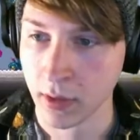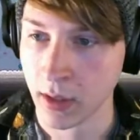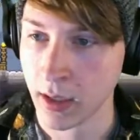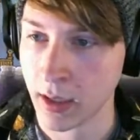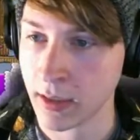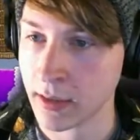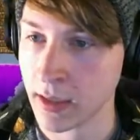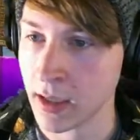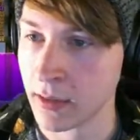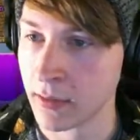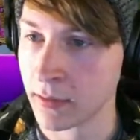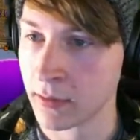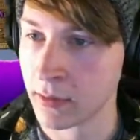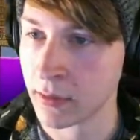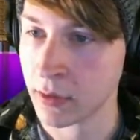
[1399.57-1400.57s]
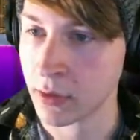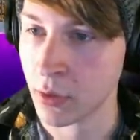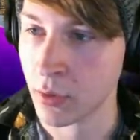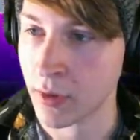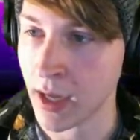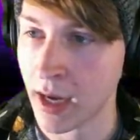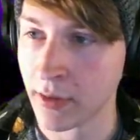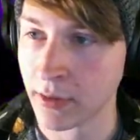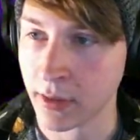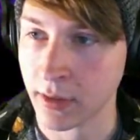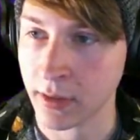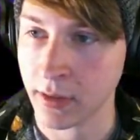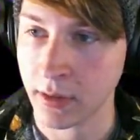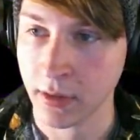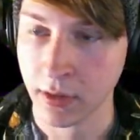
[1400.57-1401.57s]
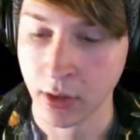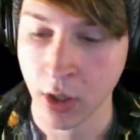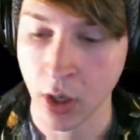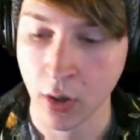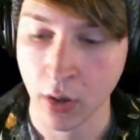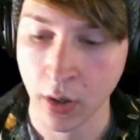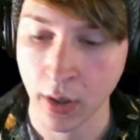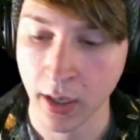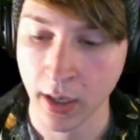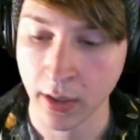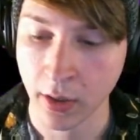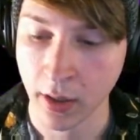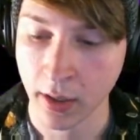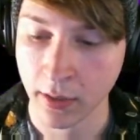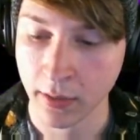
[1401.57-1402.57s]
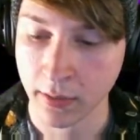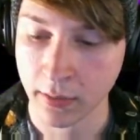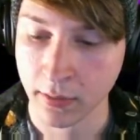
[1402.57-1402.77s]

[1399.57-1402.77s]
It's at this thing 2,000. Strong. Go, go ahead, go ahead.